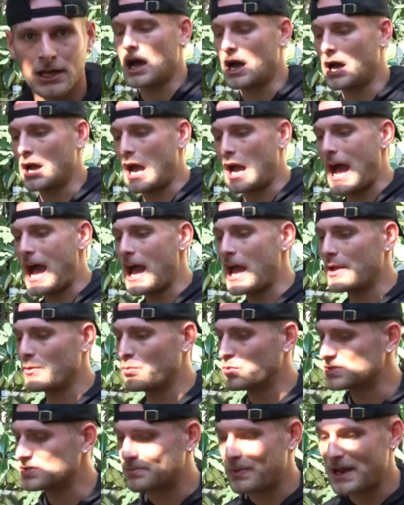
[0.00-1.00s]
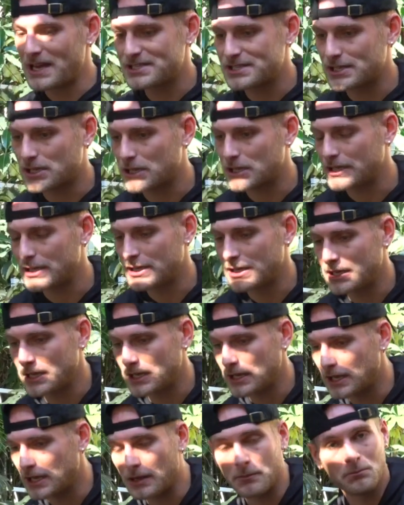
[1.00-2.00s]
I was
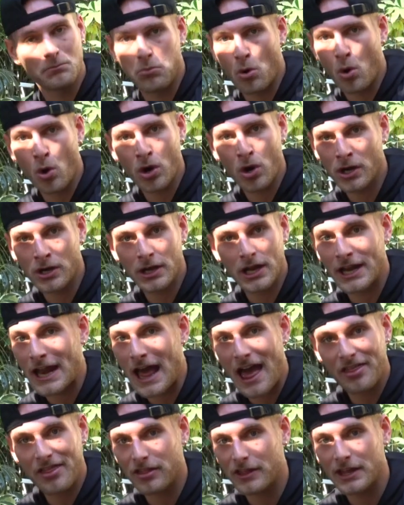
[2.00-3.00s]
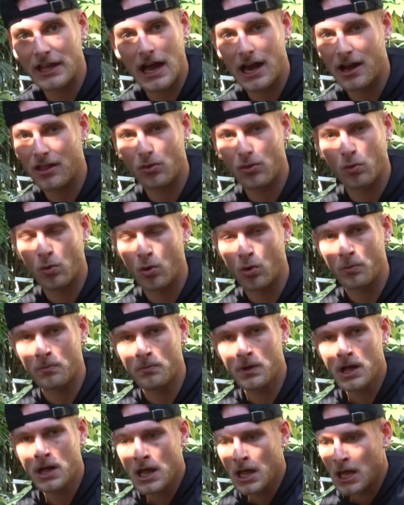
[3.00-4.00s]
basically born an athlete out of the
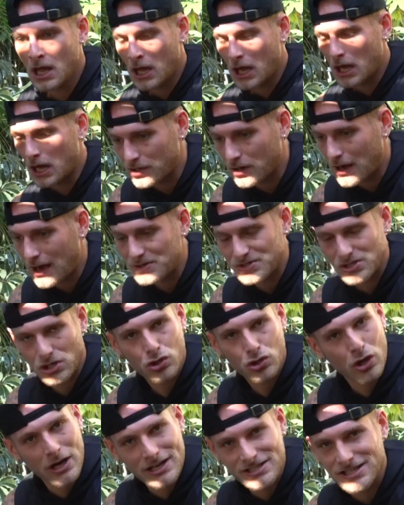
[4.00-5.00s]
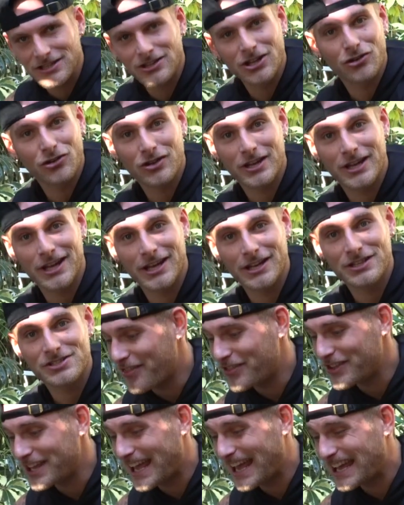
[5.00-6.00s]
womb. I was a crazy little kid.
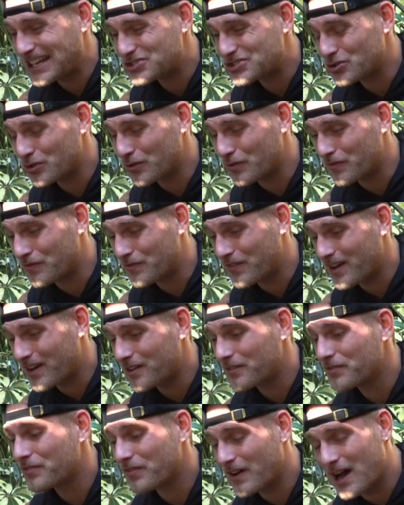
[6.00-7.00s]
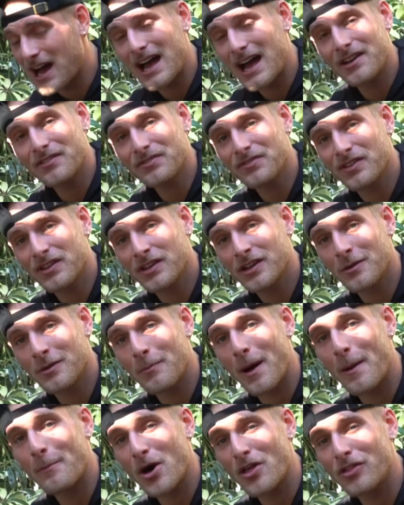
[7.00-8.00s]
At the age of 5,
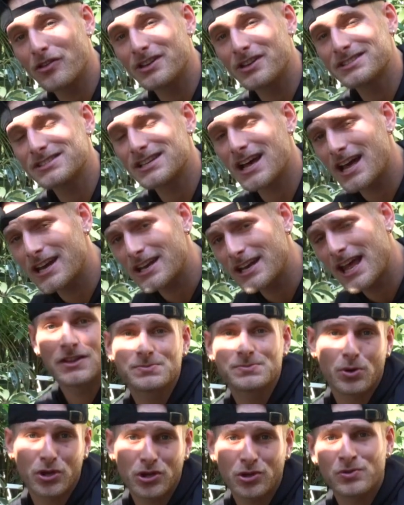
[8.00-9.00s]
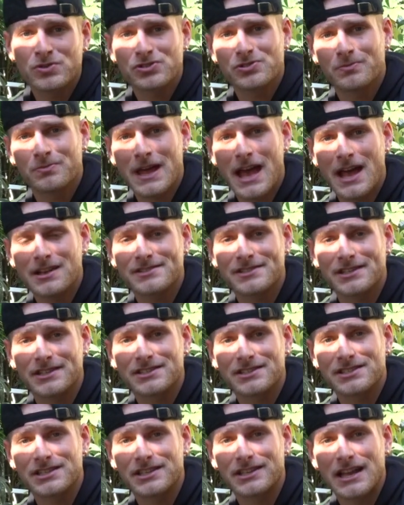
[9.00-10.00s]
my mother decided, put you in
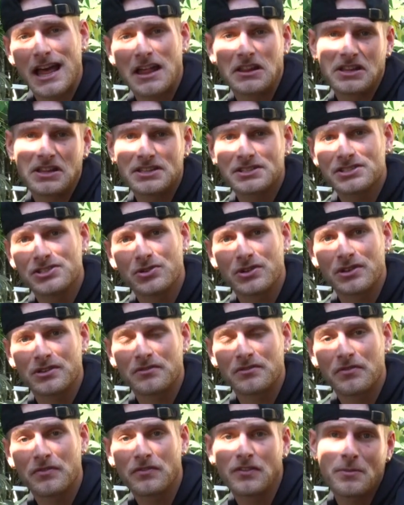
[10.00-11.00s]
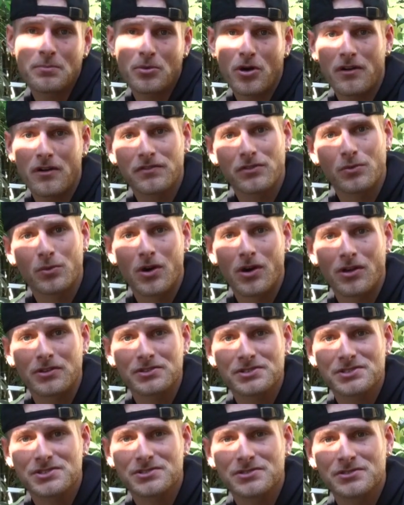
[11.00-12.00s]
gymnastics and at least you can flip off the
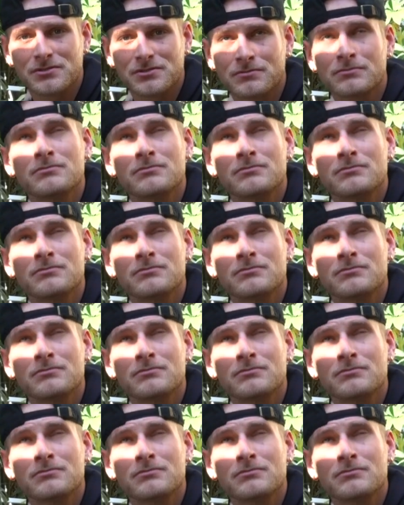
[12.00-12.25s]
walls.